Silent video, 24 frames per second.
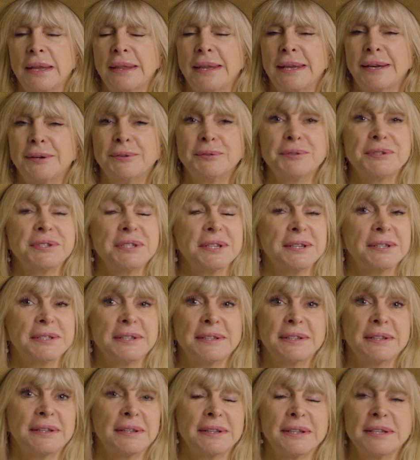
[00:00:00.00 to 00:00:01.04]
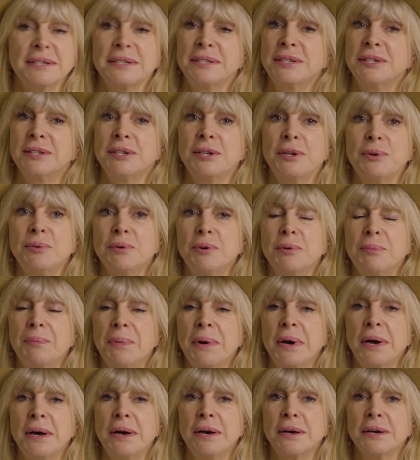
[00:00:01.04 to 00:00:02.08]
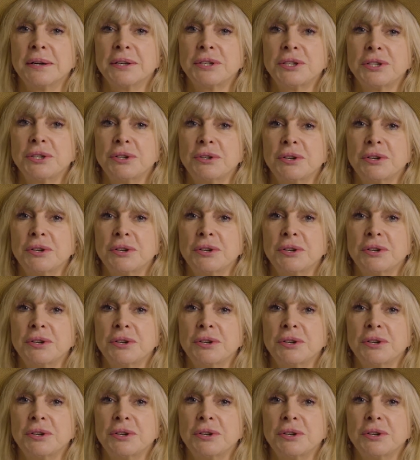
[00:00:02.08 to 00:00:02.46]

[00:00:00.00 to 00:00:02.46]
And then also to think this too will pass.